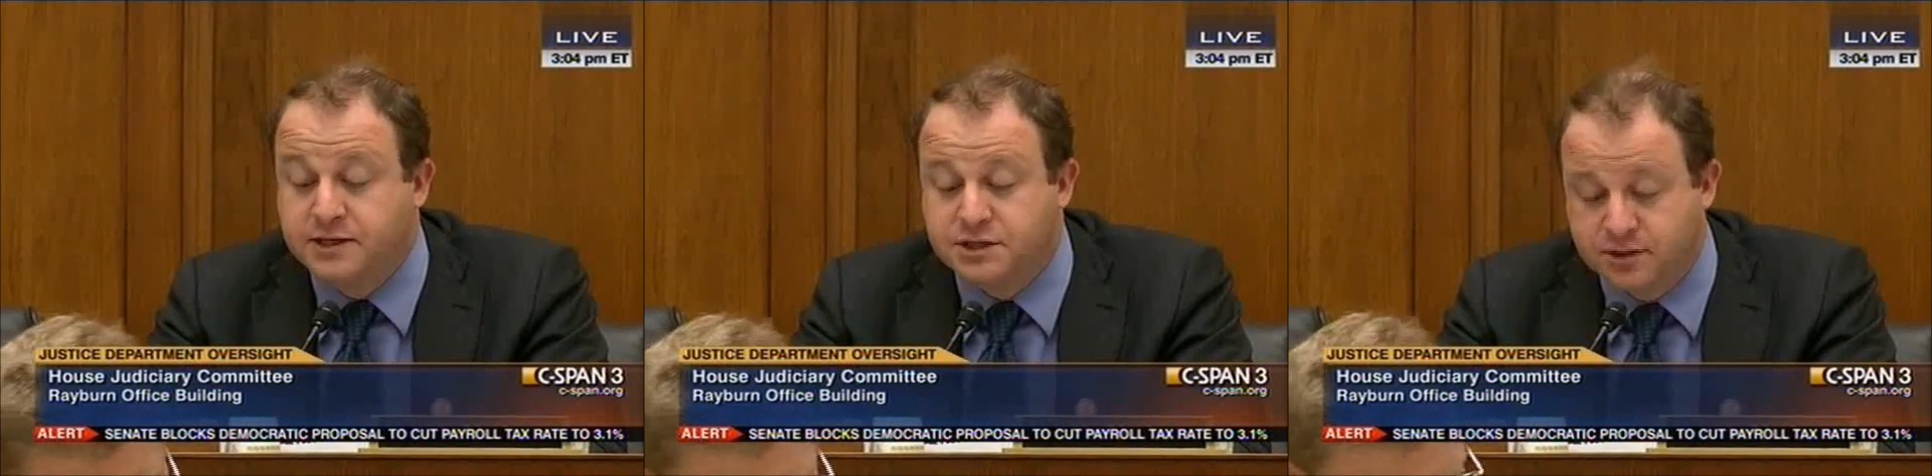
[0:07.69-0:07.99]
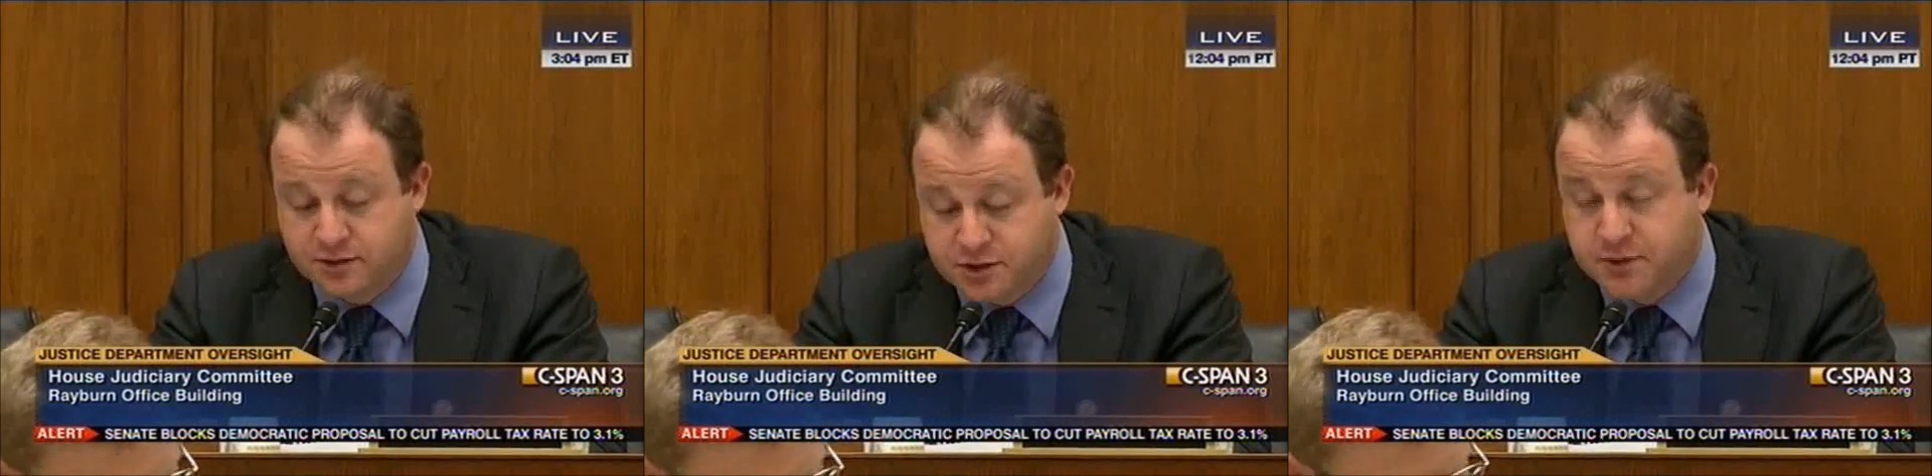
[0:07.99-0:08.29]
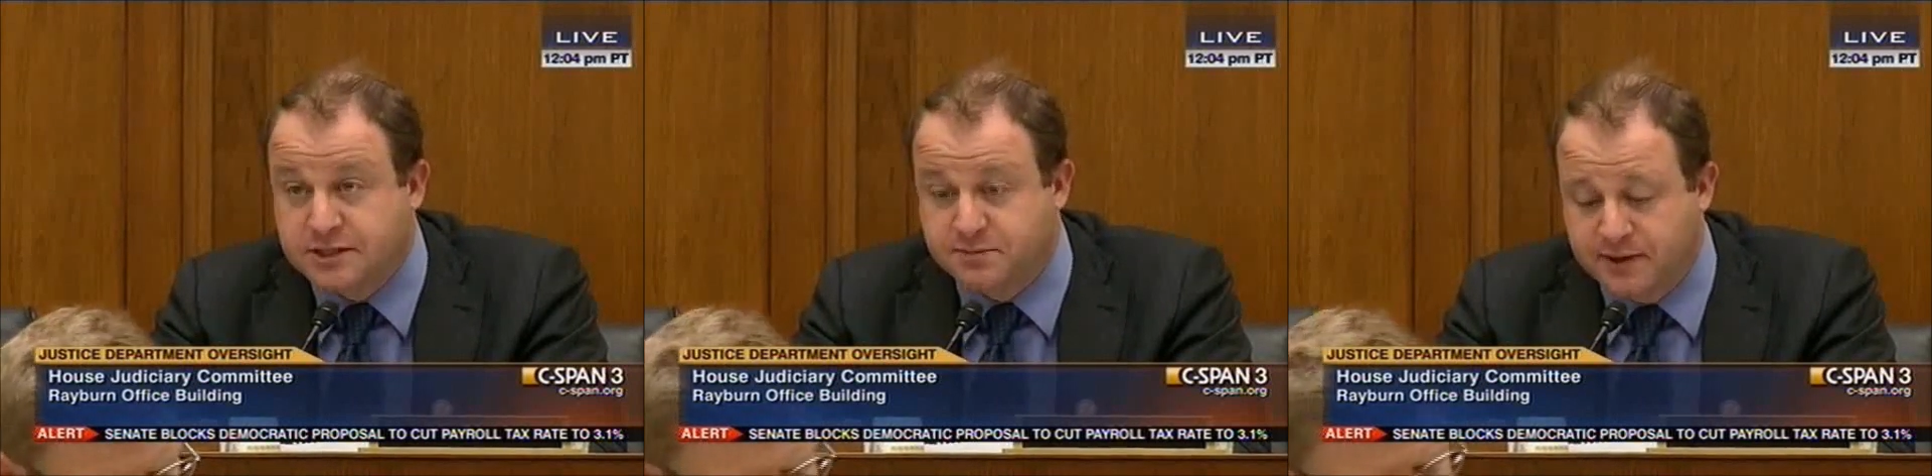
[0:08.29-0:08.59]
concerns
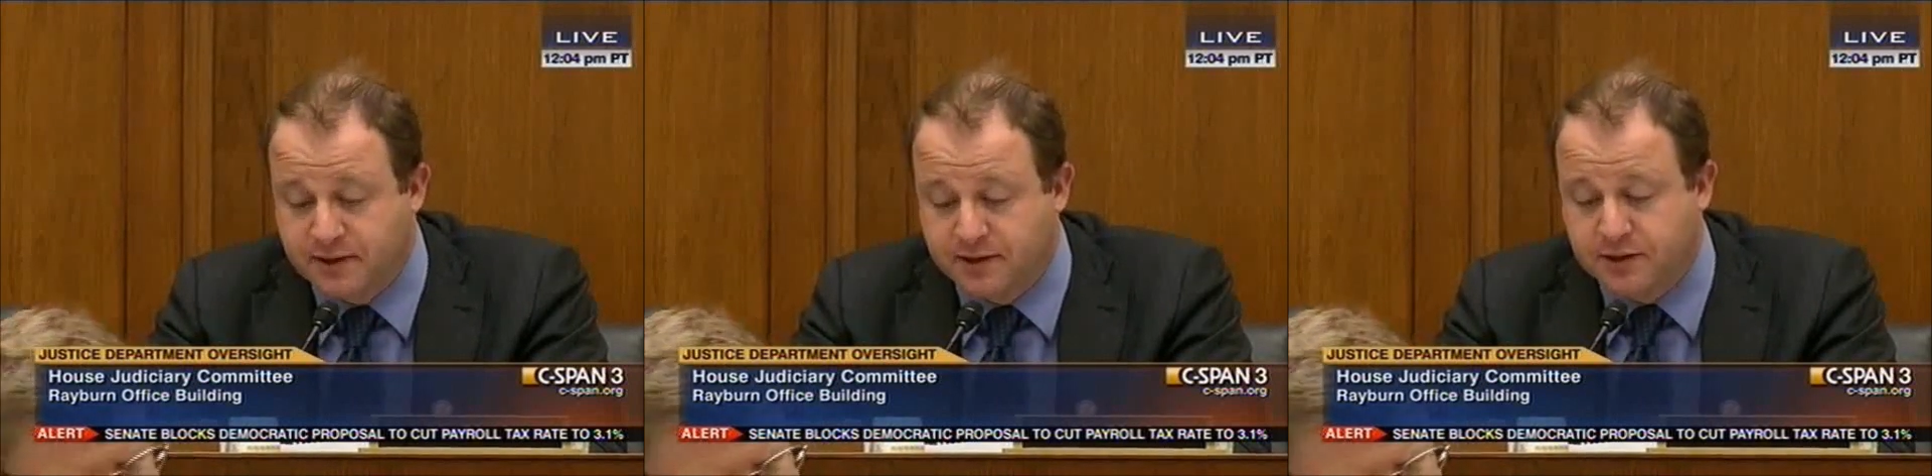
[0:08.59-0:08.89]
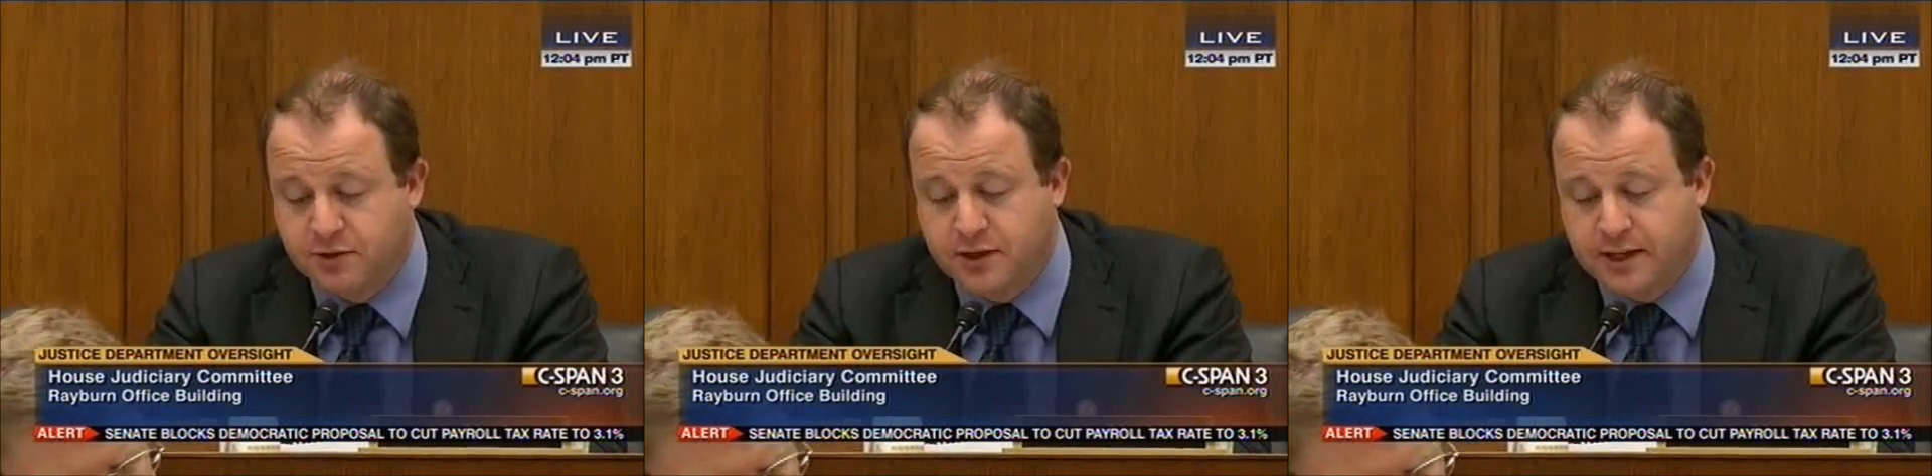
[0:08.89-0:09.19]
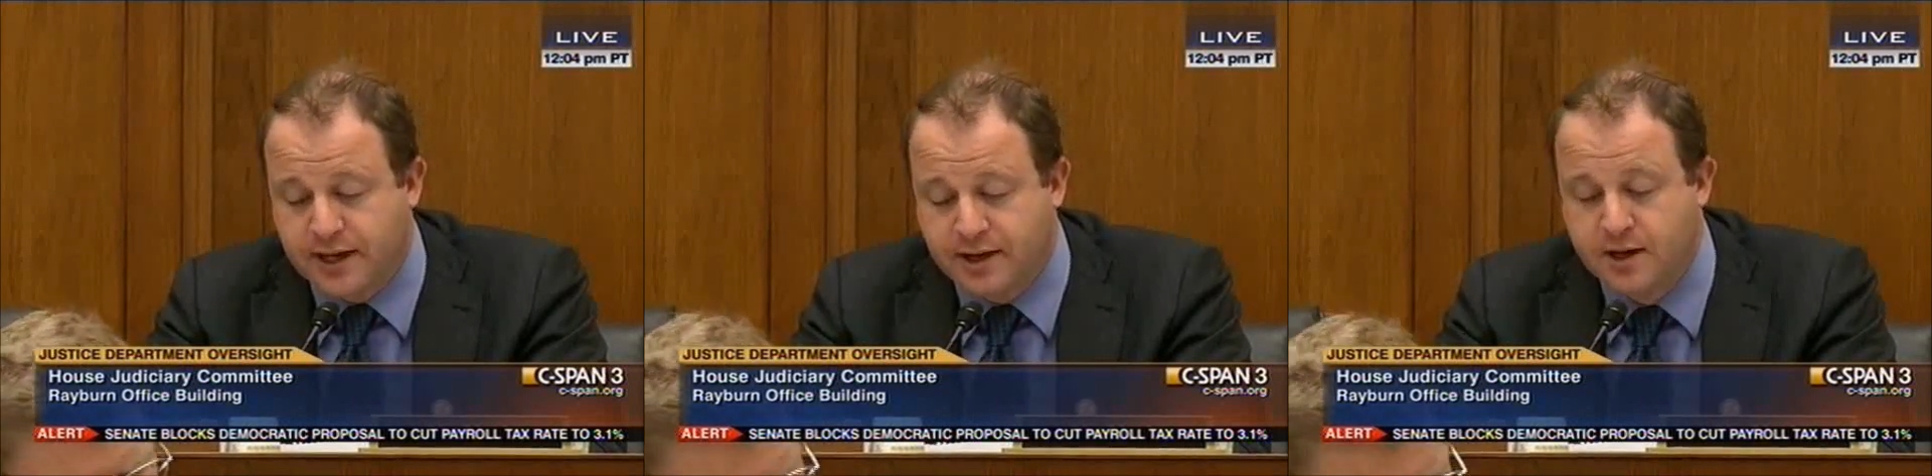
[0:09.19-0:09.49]
with this bill,
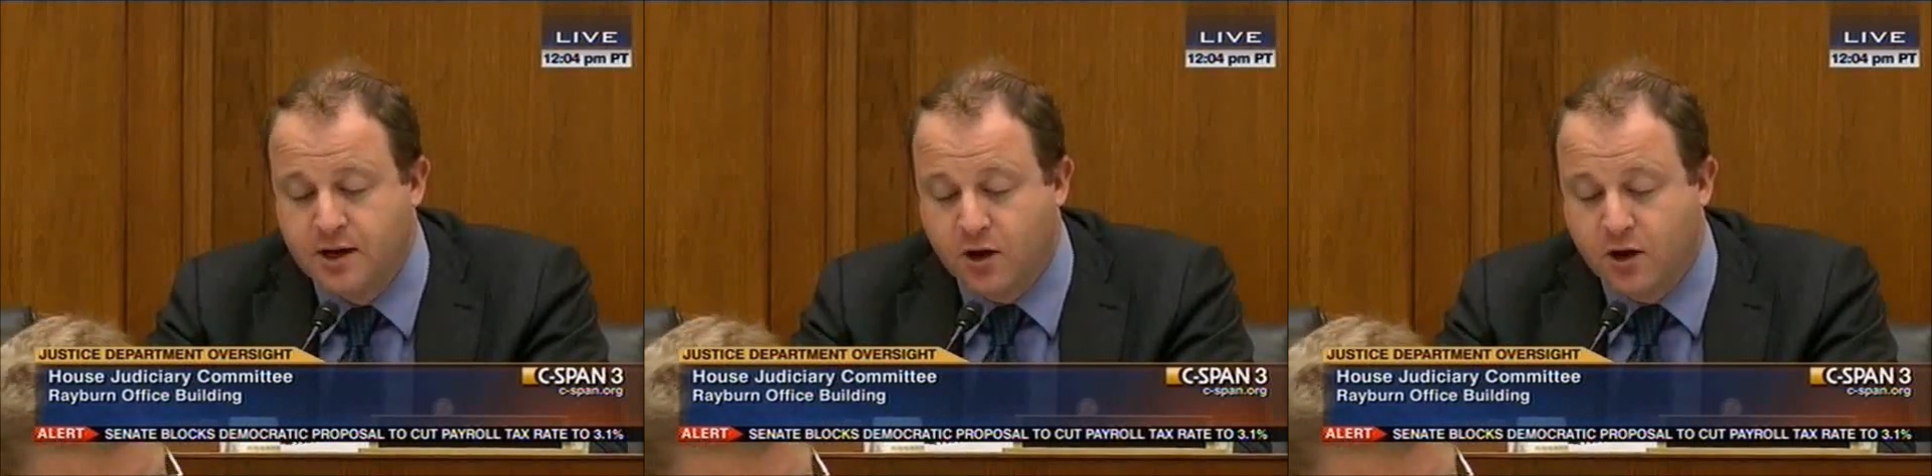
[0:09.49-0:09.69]
including a